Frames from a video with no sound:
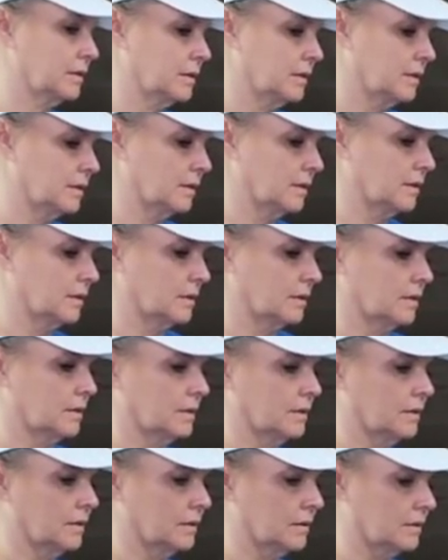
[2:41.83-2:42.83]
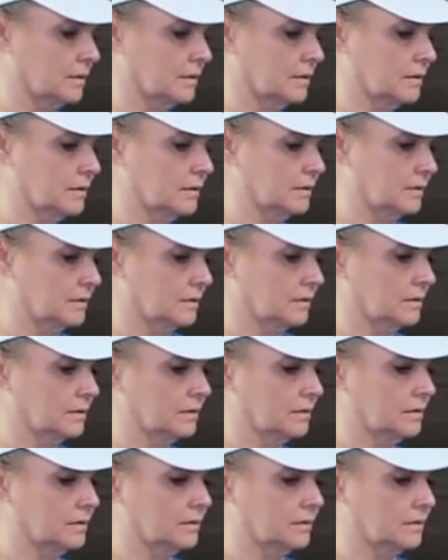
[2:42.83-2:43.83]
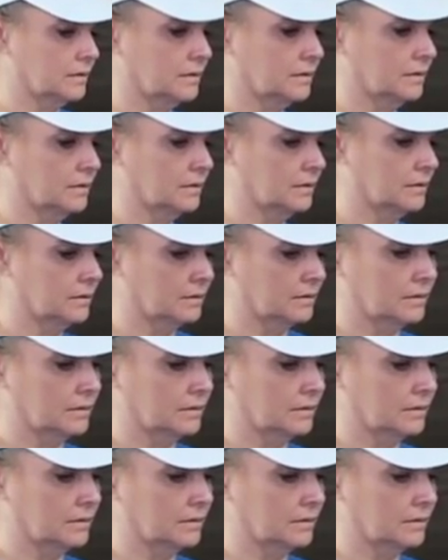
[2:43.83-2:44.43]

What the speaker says: [no speech]